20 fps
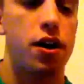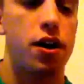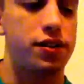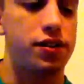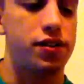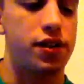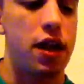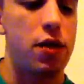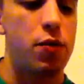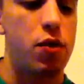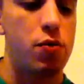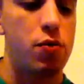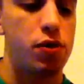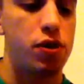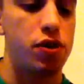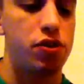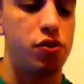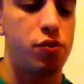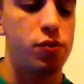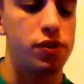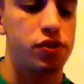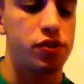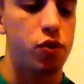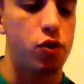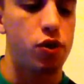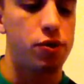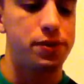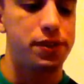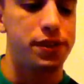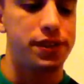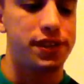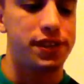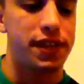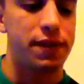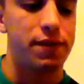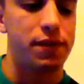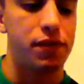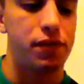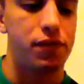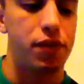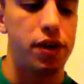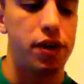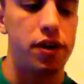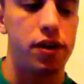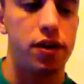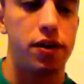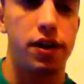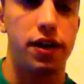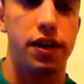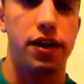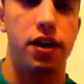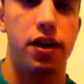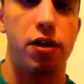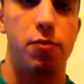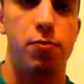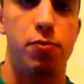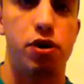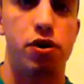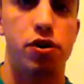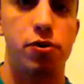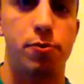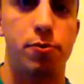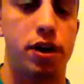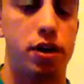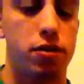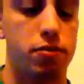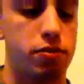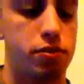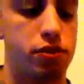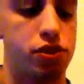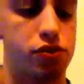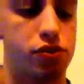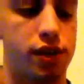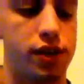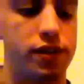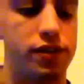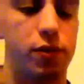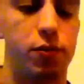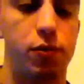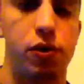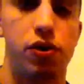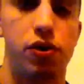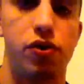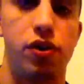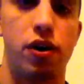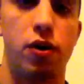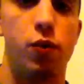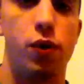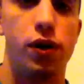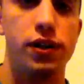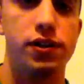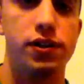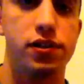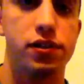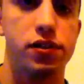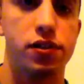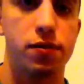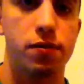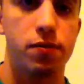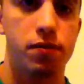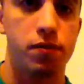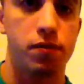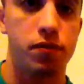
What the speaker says: Alright, so now what we're going to do is go up to the 7th fret and bar the bottom 3 strings, and we're going to do that once.